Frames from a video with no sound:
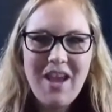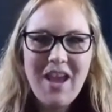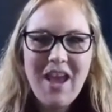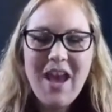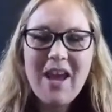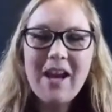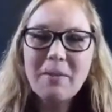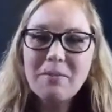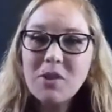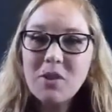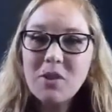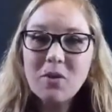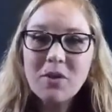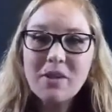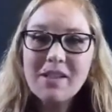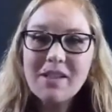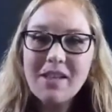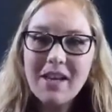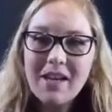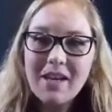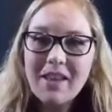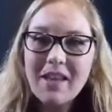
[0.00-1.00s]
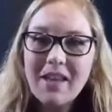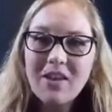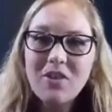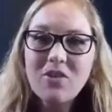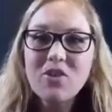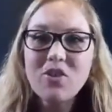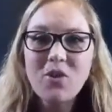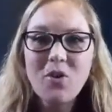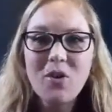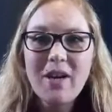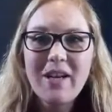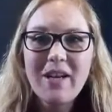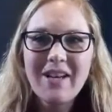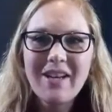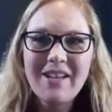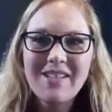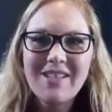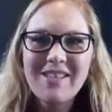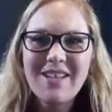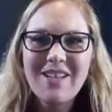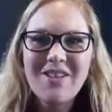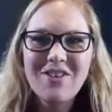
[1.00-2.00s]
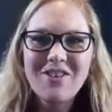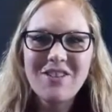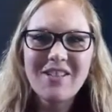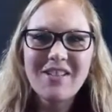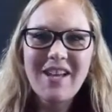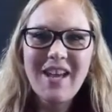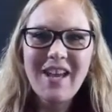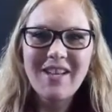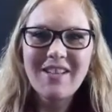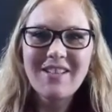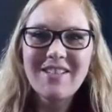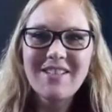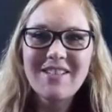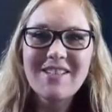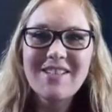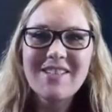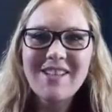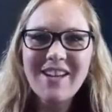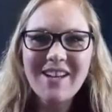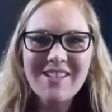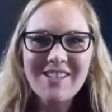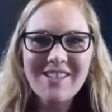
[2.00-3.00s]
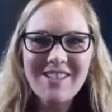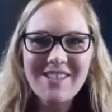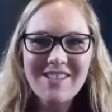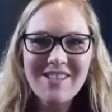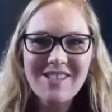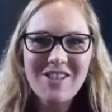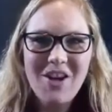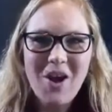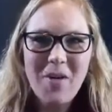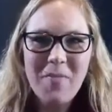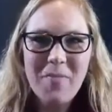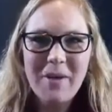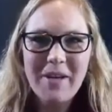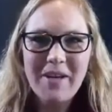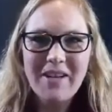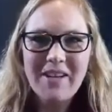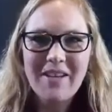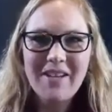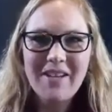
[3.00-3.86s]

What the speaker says: and I'm so excited that you're joining us here today to discuss this topic.